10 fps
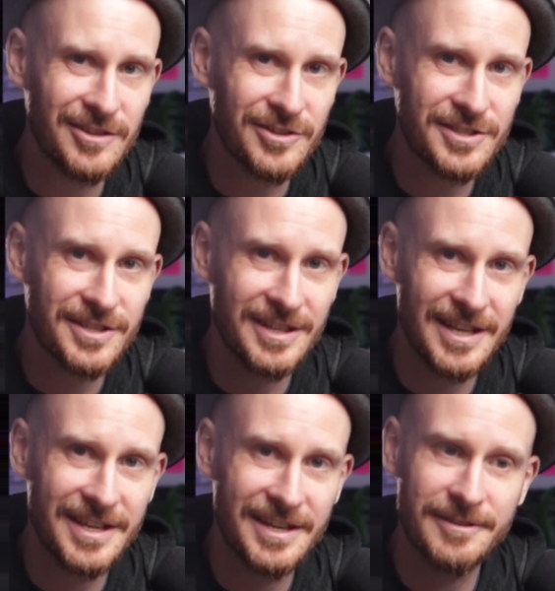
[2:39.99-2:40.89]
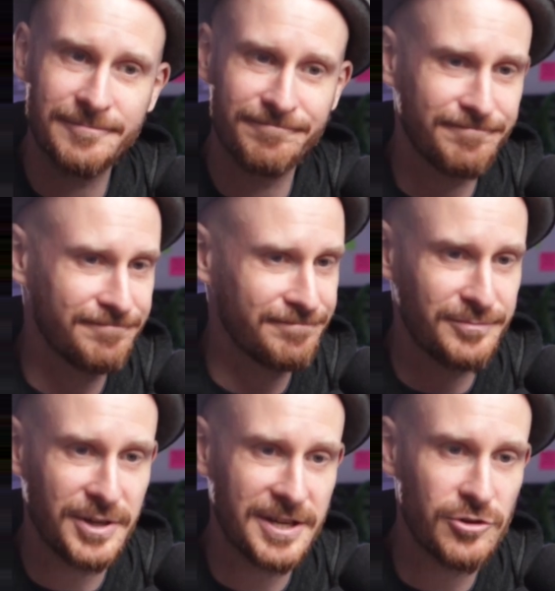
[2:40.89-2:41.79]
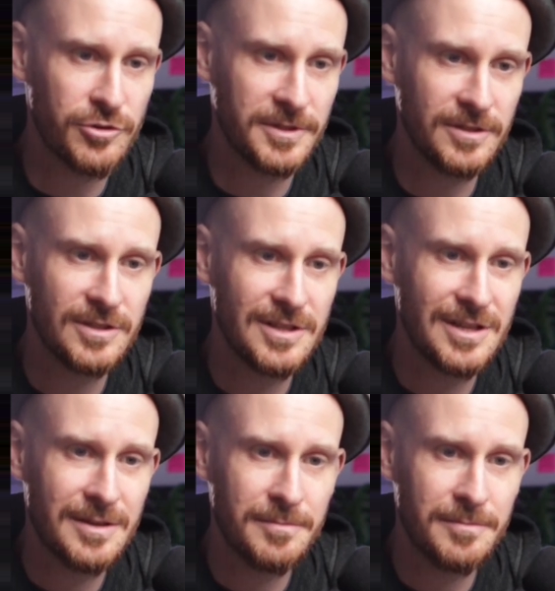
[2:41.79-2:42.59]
looks like pretty normal,